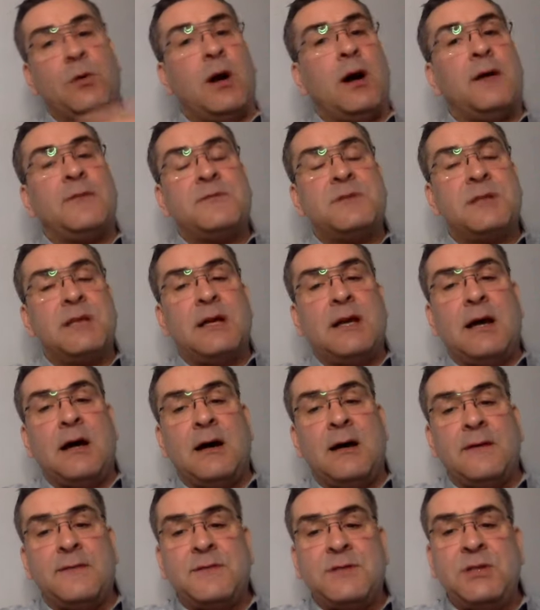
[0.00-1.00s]

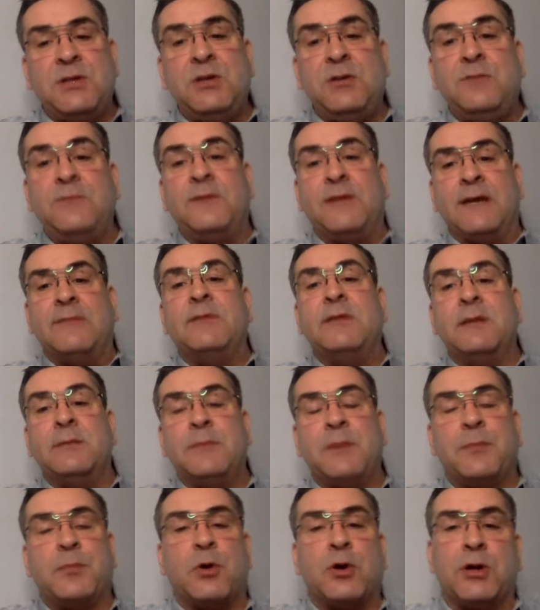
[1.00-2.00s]
After you've given them
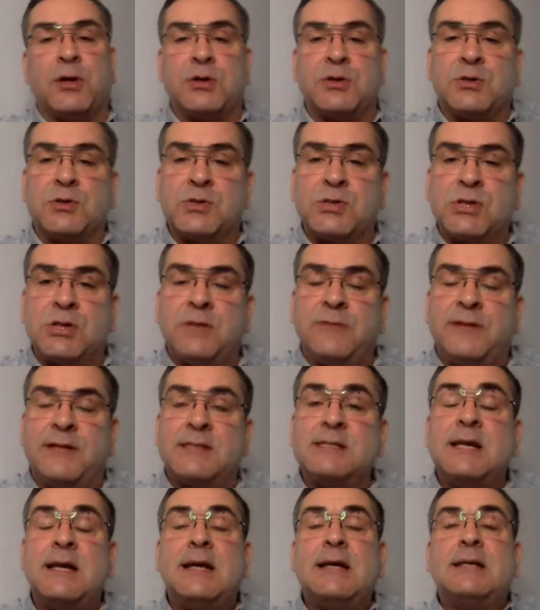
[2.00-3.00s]
the product or
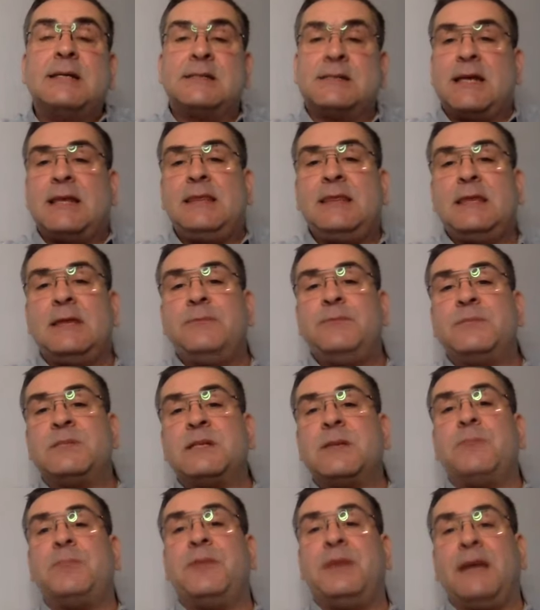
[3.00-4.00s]
service, send them
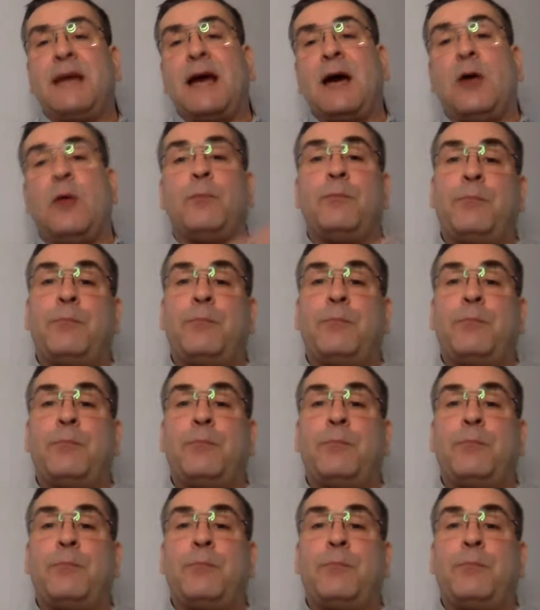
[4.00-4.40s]
something out